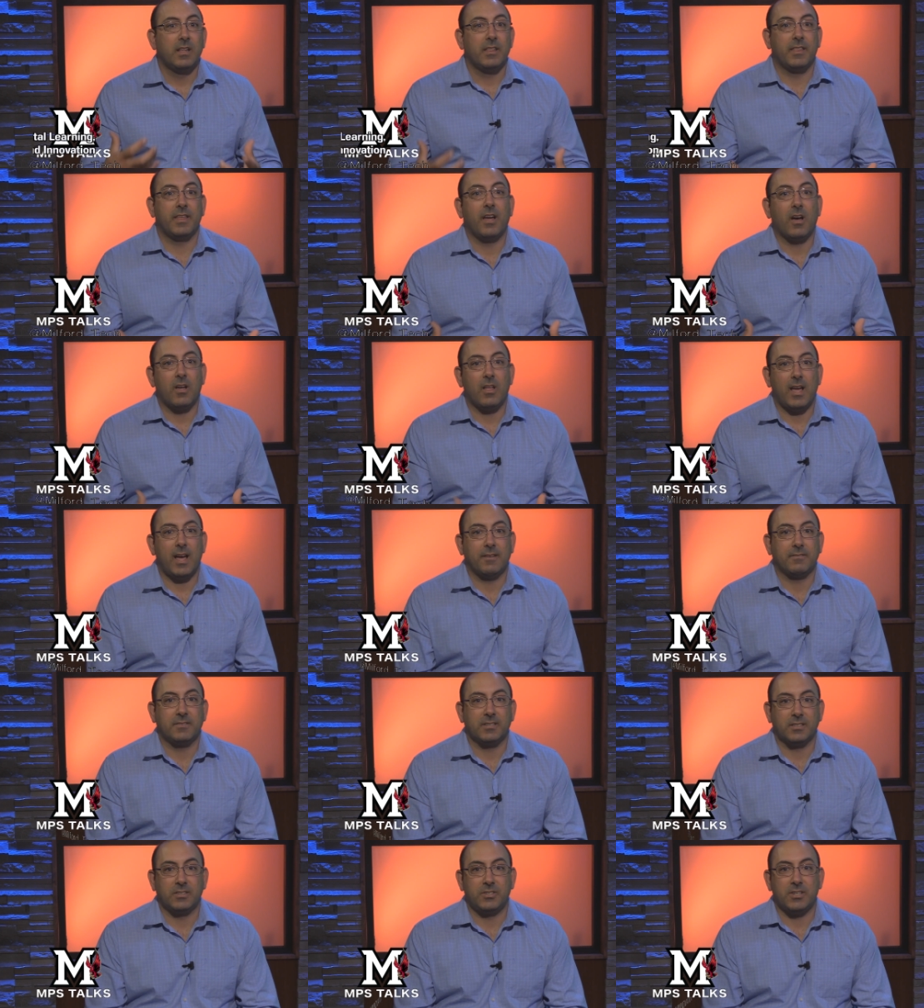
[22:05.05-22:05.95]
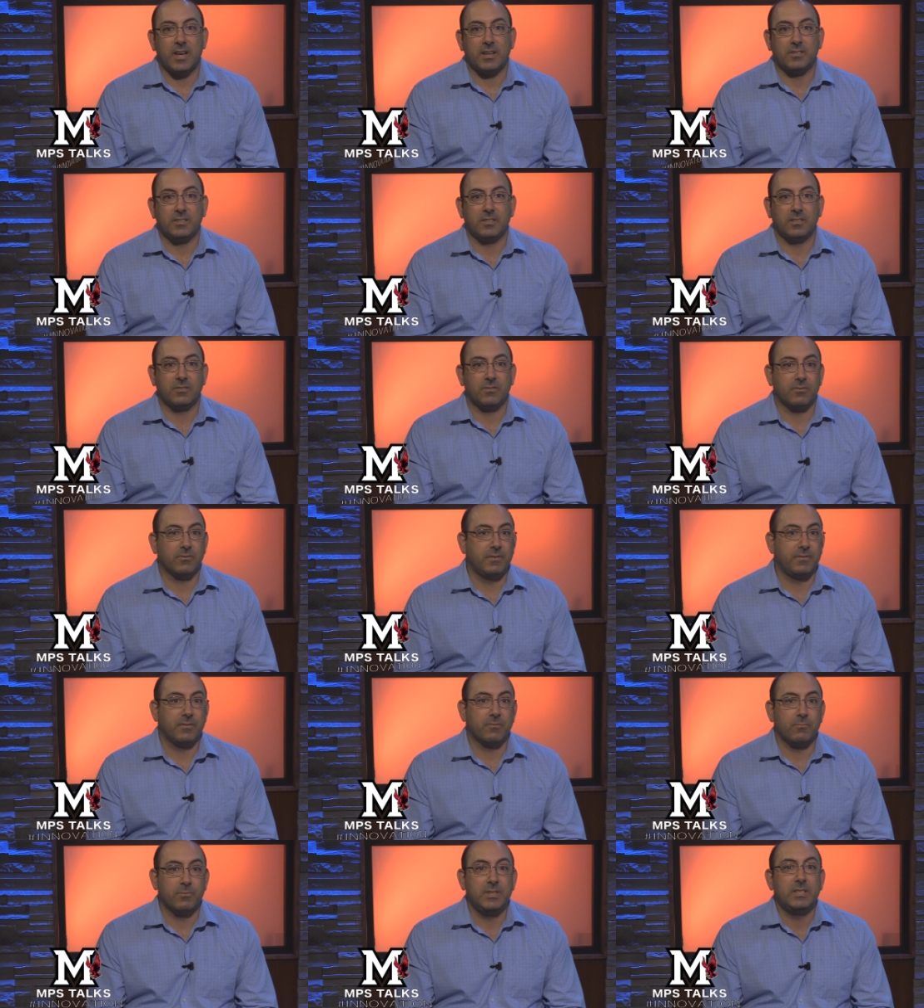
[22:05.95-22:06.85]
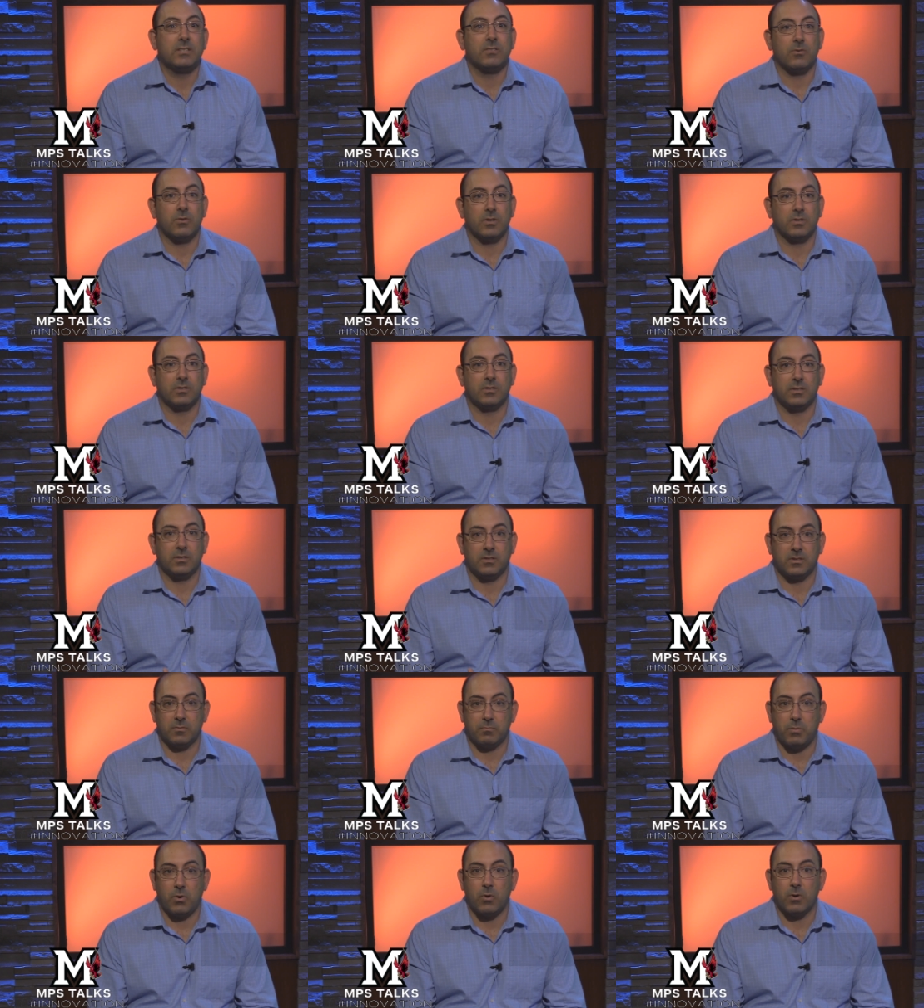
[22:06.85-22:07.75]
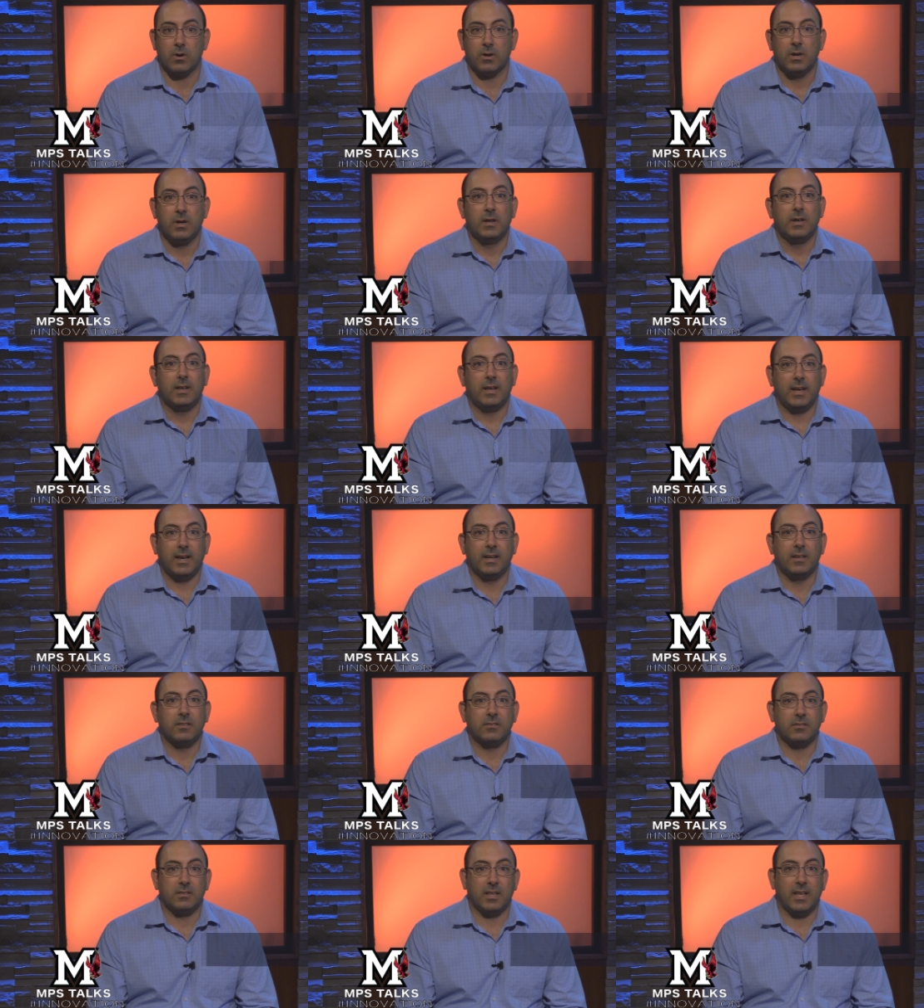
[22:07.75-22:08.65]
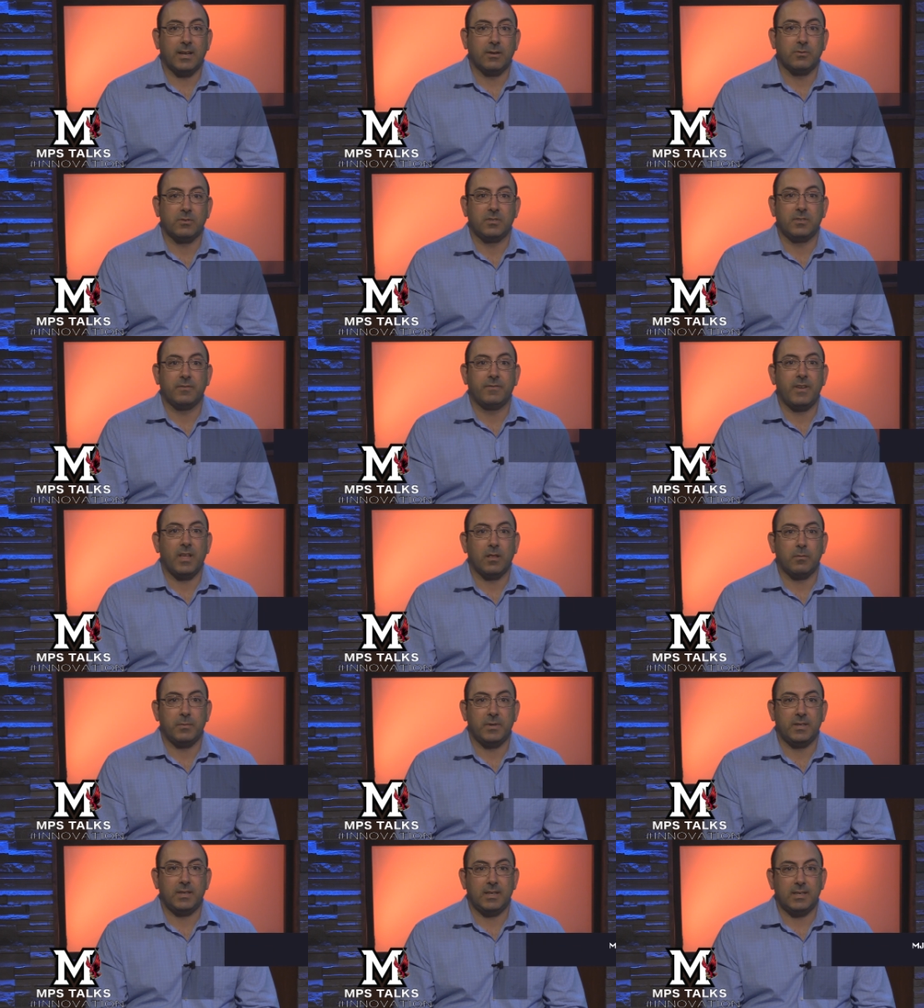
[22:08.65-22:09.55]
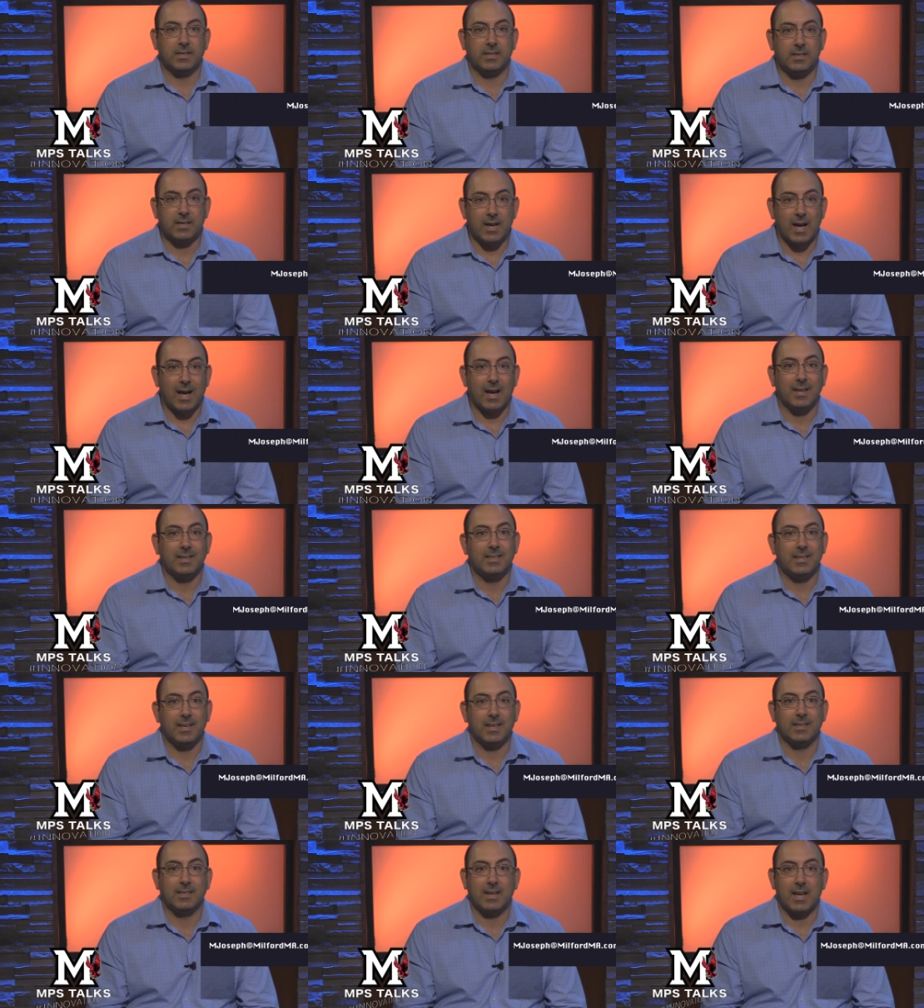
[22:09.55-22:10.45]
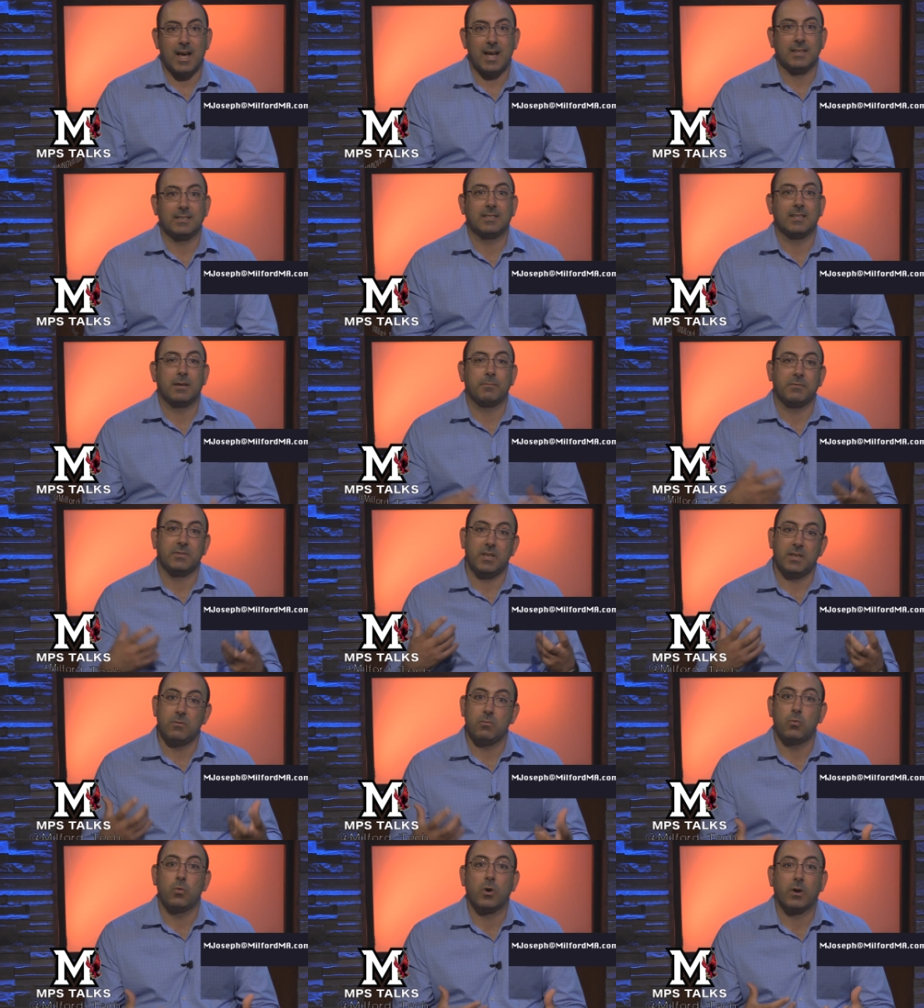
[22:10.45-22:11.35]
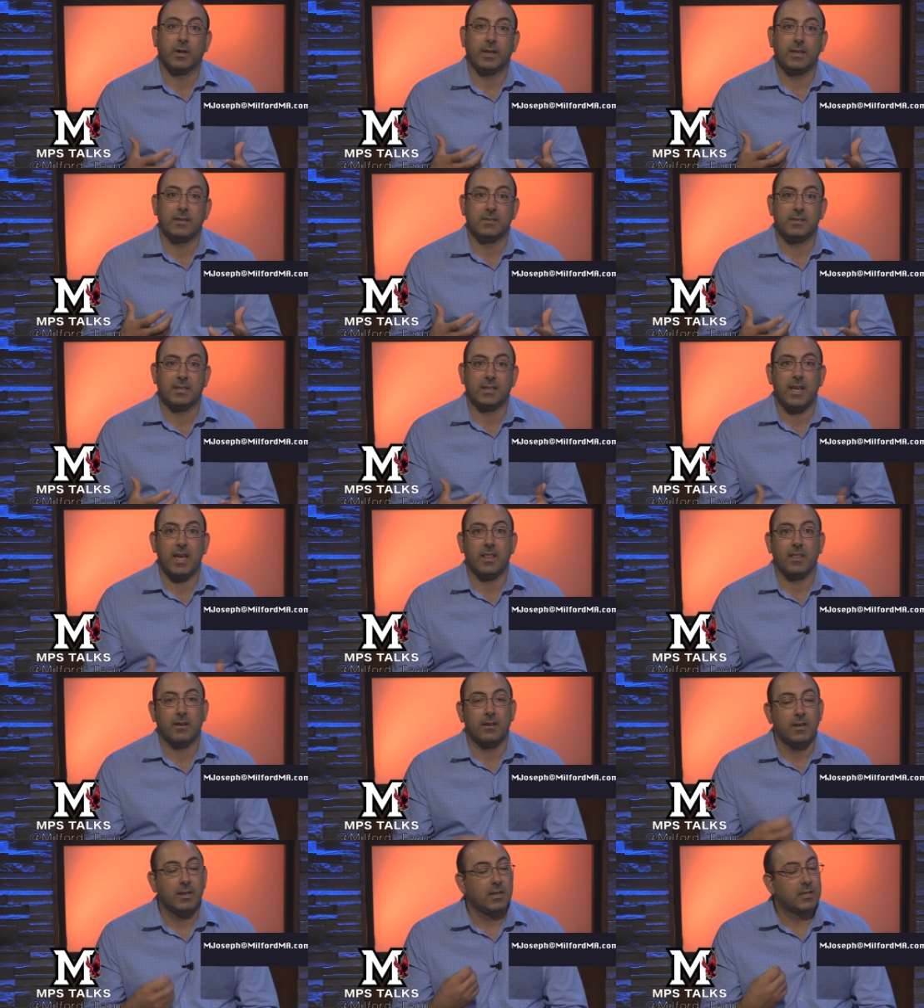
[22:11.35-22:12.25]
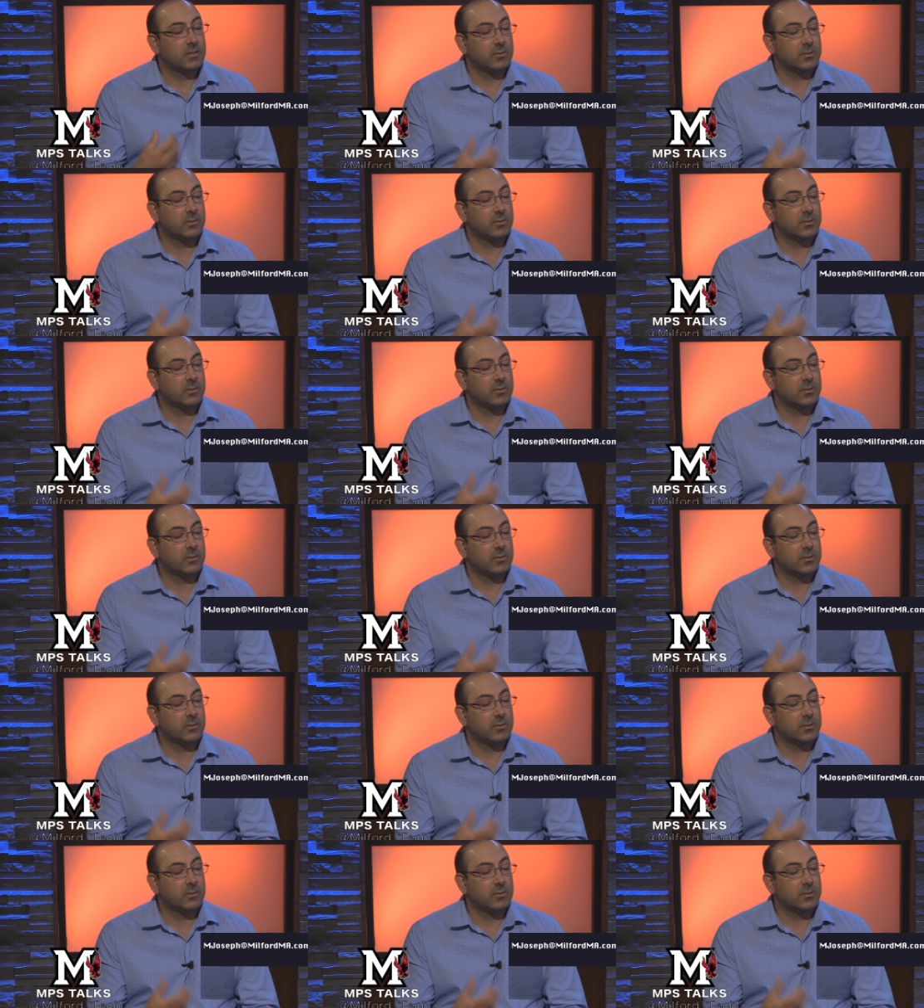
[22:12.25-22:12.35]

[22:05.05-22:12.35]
They all have suggestions or even resources to support English language development and content concepts and working together.